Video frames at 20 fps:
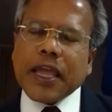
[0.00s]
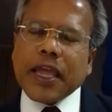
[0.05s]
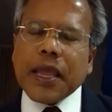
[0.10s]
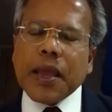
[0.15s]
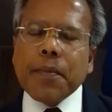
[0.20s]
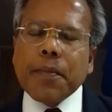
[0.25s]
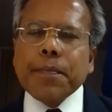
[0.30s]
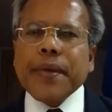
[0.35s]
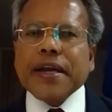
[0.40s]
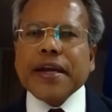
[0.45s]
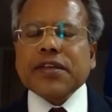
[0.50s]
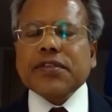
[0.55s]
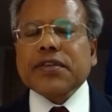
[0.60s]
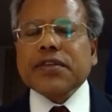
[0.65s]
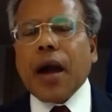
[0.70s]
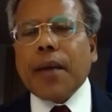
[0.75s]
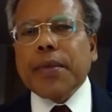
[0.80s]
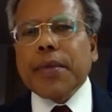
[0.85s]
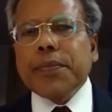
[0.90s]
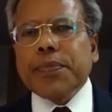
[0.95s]
the impetus
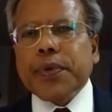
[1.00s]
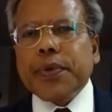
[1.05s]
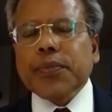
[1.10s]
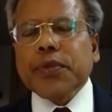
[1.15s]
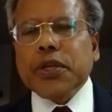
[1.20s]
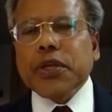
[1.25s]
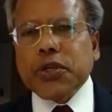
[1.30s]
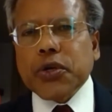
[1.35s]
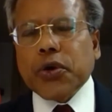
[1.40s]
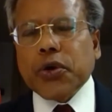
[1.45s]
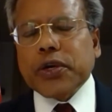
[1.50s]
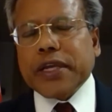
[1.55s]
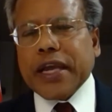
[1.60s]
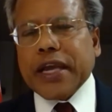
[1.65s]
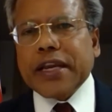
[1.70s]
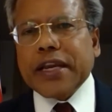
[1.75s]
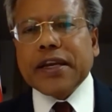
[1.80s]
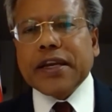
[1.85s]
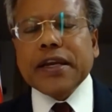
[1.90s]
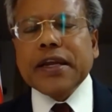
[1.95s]
coming from the John
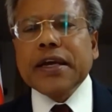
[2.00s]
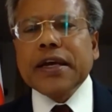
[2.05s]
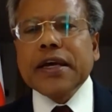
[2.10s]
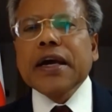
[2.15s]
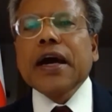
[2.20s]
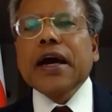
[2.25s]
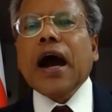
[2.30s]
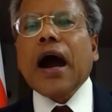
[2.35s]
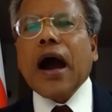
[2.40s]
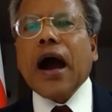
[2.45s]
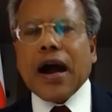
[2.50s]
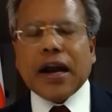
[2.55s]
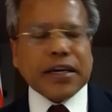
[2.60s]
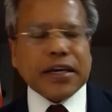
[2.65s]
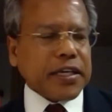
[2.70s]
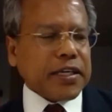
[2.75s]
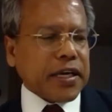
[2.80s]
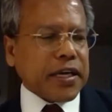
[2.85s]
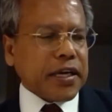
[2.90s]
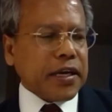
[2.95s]
Kennan
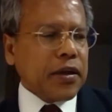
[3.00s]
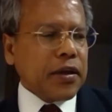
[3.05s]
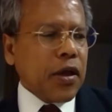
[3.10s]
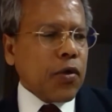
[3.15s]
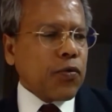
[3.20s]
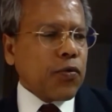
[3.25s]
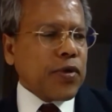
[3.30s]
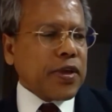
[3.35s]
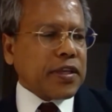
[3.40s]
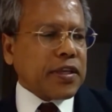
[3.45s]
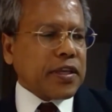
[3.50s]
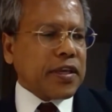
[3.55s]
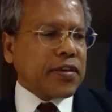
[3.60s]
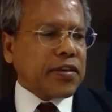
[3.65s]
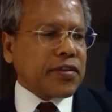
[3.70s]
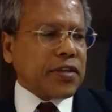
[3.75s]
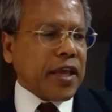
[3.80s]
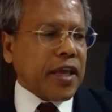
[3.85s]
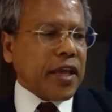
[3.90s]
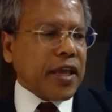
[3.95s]
article, which
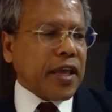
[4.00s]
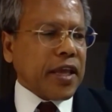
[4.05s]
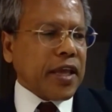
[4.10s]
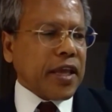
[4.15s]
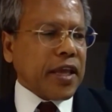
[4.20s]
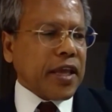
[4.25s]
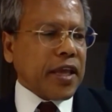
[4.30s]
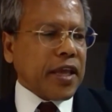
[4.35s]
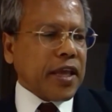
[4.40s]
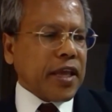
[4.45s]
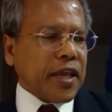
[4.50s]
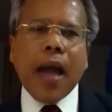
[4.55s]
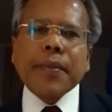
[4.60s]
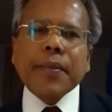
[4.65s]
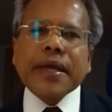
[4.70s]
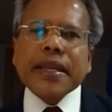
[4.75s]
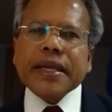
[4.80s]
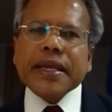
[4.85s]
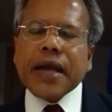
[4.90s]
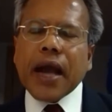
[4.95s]
he said
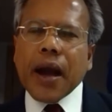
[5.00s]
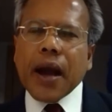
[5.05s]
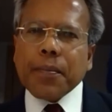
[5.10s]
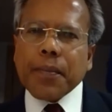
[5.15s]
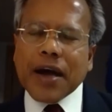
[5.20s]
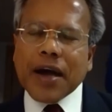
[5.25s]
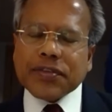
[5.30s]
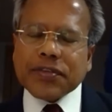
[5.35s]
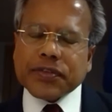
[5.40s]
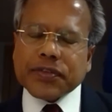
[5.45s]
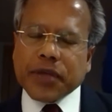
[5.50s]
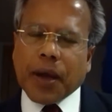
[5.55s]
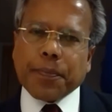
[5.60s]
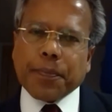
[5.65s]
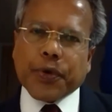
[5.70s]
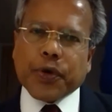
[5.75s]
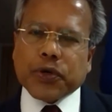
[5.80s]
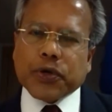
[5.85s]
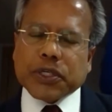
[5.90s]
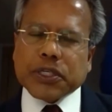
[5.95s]
America must
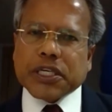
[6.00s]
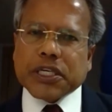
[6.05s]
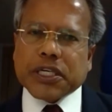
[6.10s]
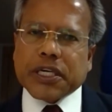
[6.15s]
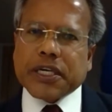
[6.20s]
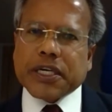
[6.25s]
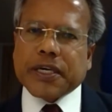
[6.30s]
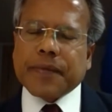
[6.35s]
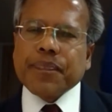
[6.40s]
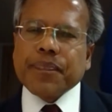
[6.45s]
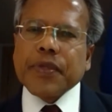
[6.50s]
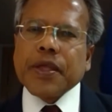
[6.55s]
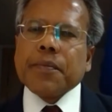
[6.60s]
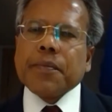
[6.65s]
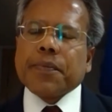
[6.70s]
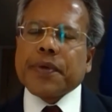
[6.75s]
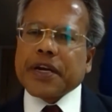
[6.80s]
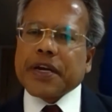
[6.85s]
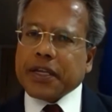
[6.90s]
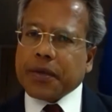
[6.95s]
support uh,
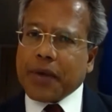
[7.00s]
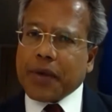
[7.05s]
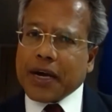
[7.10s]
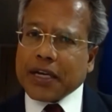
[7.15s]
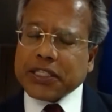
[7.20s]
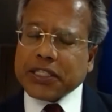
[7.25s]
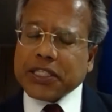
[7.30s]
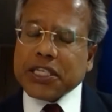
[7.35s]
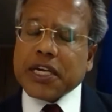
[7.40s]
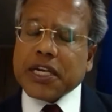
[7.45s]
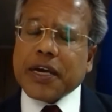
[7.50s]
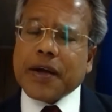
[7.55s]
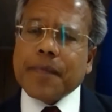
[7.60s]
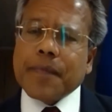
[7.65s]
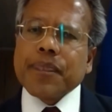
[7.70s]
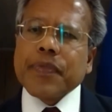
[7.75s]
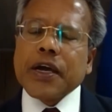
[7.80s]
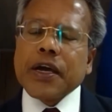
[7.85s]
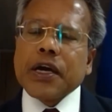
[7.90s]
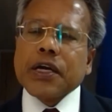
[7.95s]
pretty much
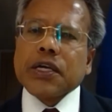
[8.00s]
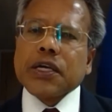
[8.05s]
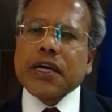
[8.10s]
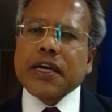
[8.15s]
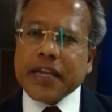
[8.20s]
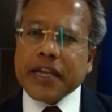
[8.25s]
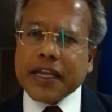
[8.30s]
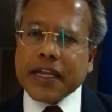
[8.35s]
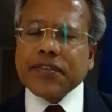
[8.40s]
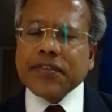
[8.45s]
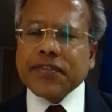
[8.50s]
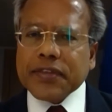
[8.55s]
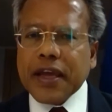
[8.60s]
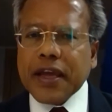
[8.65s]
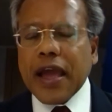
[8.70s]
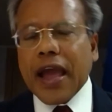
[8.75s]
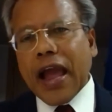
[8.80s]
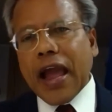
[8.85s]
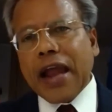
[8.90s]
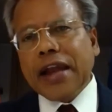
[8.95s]
Greece
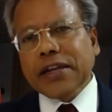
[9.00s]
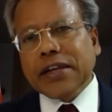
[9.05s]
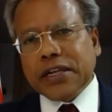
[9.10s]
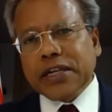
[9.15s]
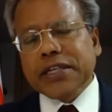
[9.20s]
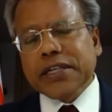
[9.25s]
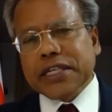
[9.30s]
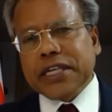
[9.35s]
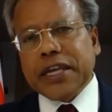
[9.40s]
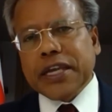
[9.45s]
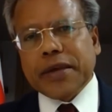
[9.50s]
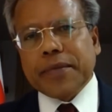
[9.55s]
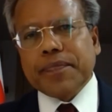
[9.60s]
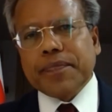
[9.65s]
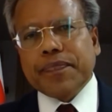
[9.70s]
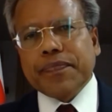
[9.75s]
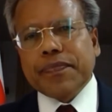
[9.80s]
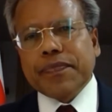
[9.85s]
and Turkey.